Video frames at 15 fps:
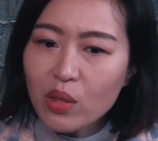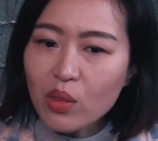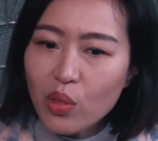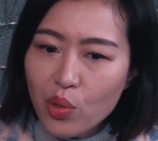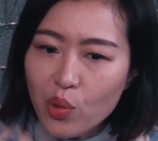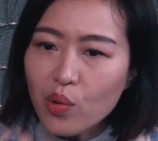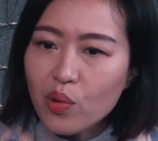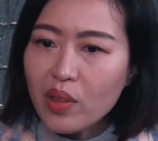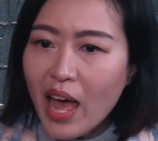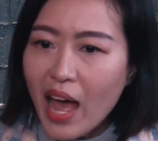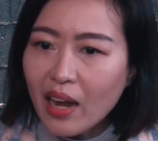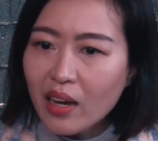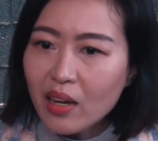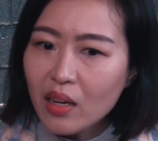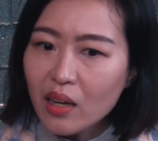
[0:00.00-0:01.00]
through
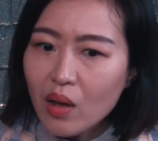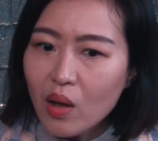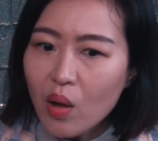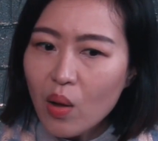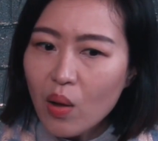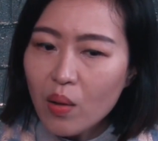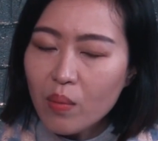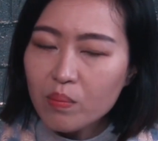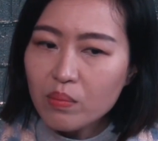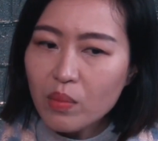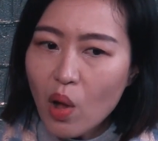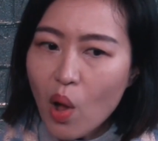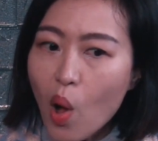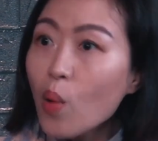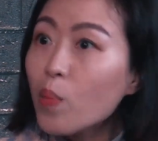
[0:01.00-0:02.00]
that
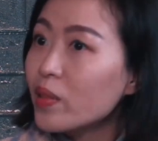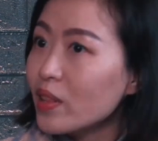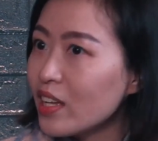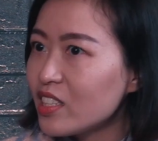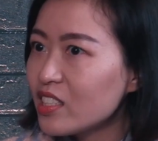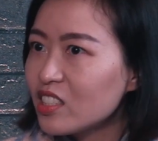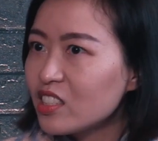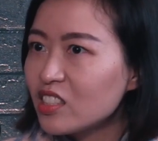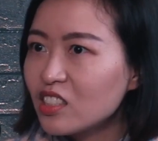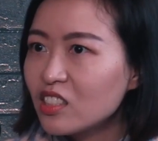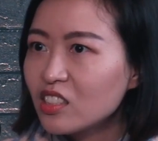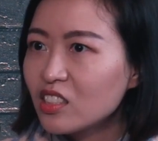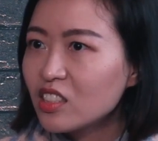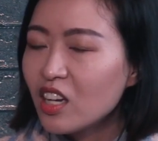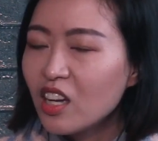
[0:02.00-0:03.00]
hopeless,
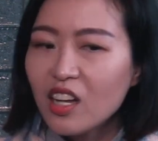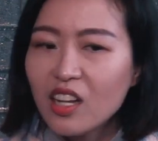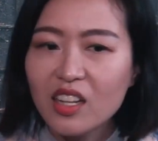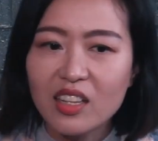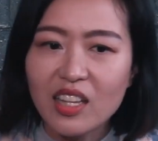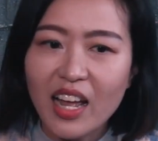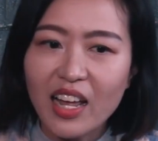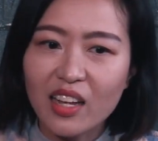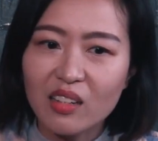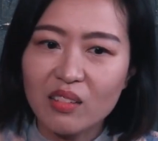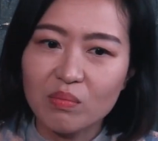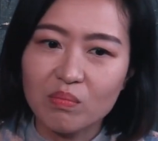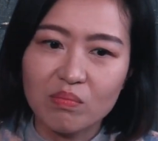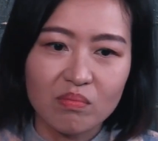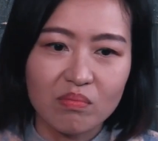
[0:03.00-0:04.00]
like
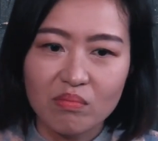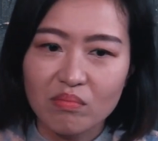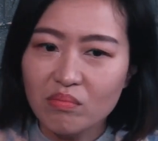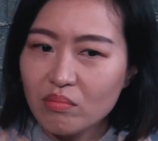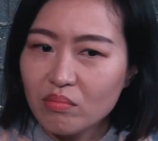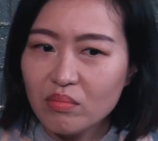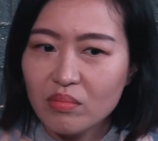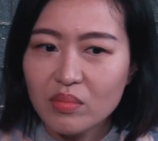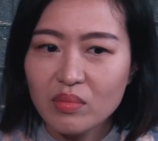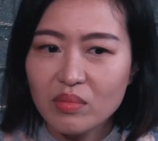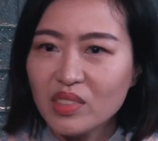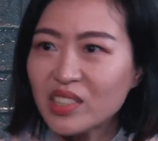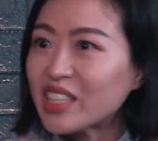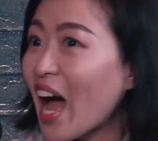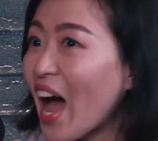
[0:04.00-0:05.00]

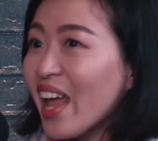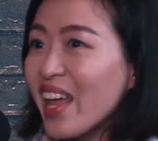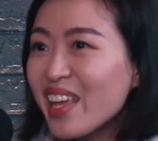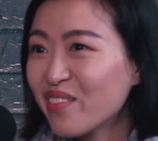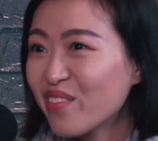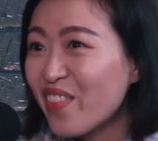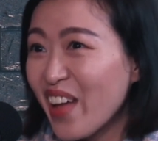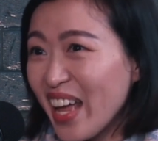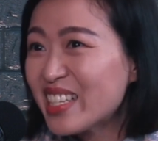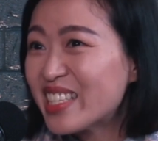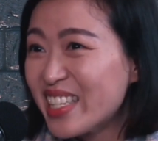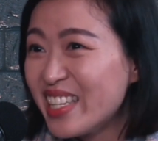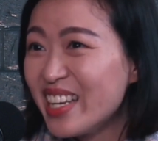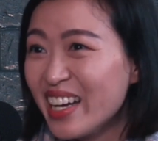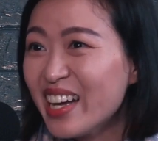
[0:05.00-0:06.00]
dying
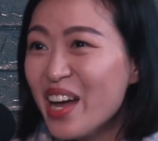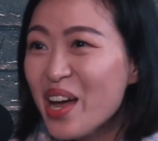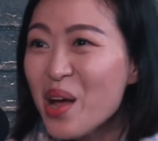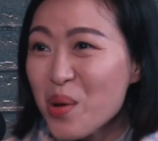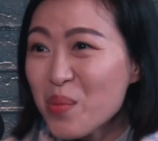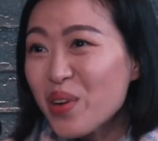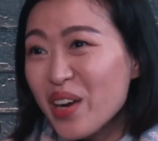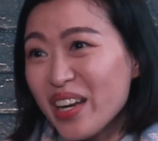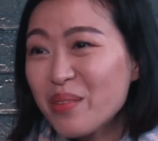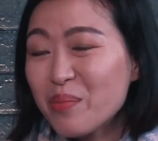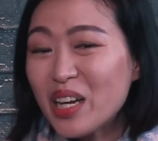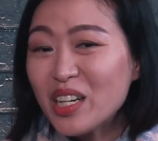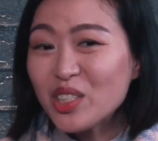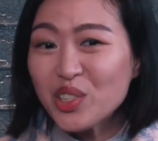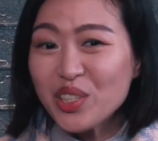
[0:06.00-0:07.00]
phase, pretty
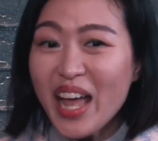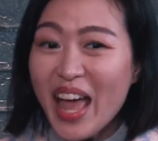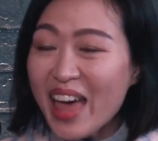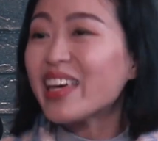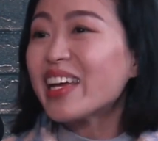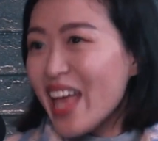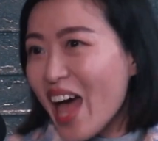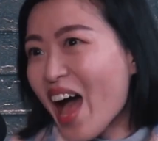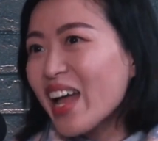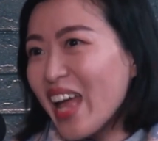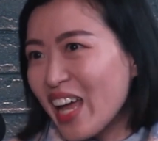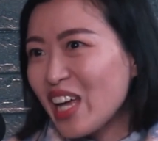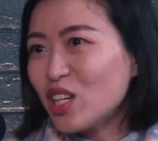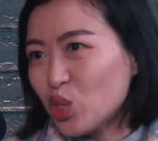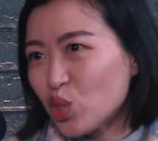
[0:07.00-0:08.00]
much at a young
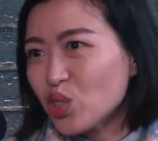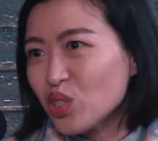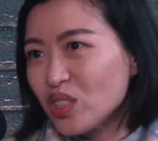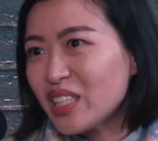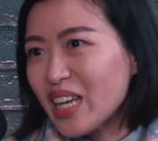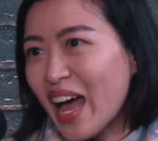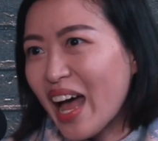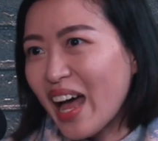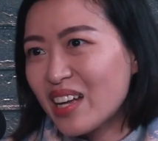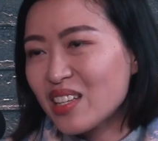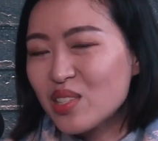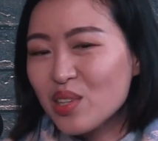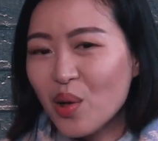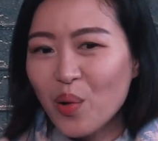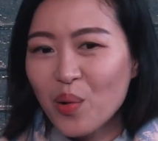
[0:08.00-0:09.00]
age.
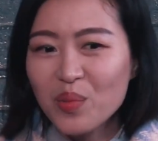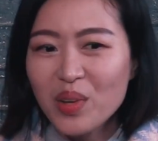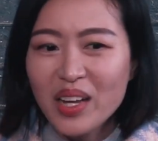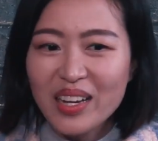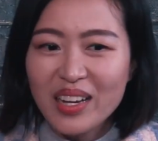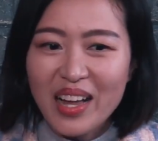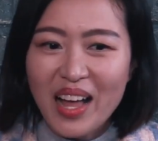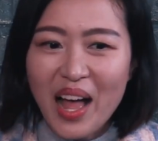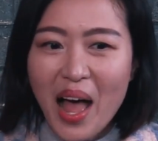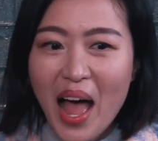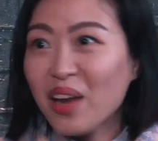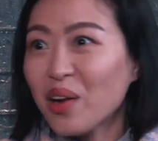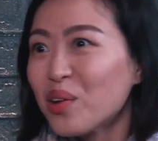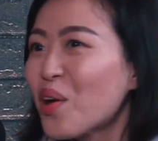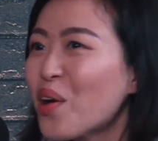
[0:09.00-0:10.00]
So I
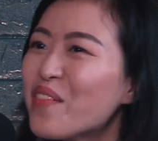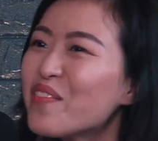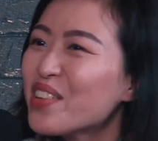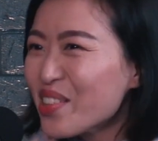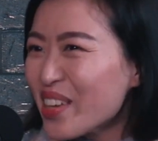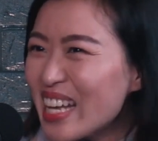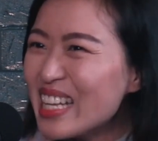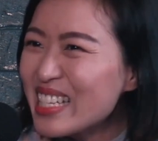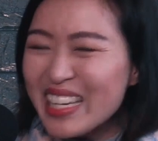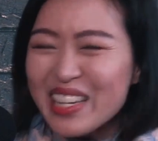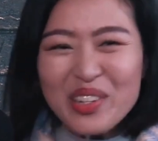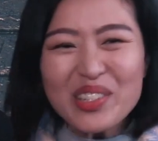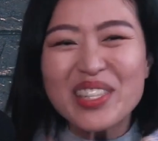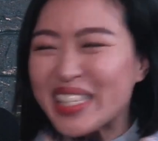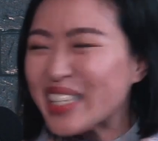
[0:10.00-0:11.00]
don't know if you
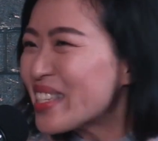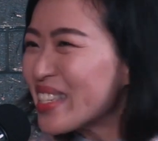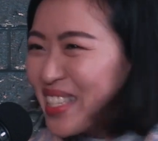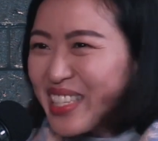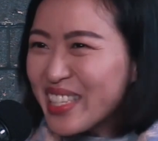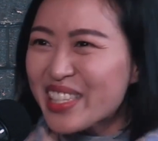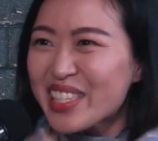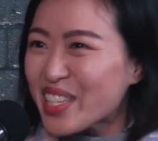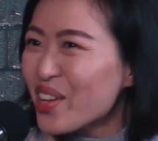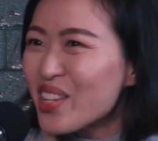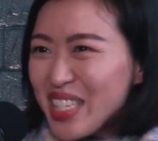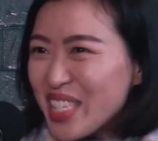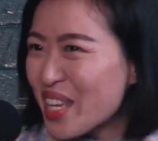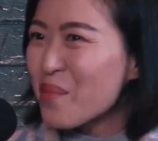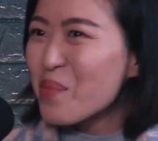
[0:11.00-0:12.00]
still
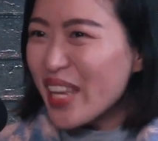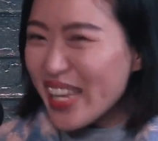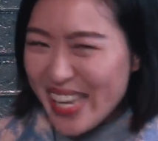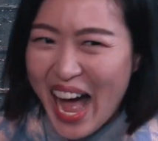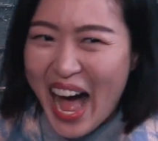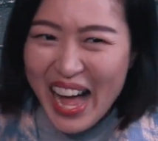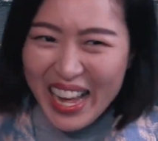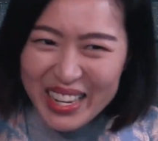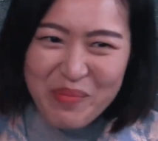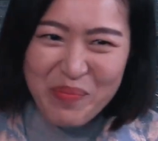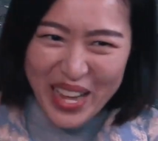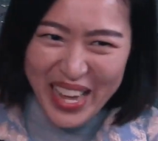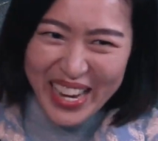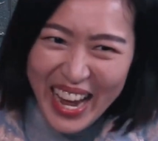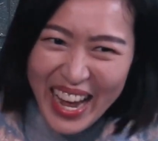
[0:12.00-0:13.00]
see me young,
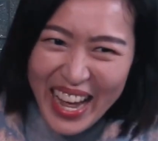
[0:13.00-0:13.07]
but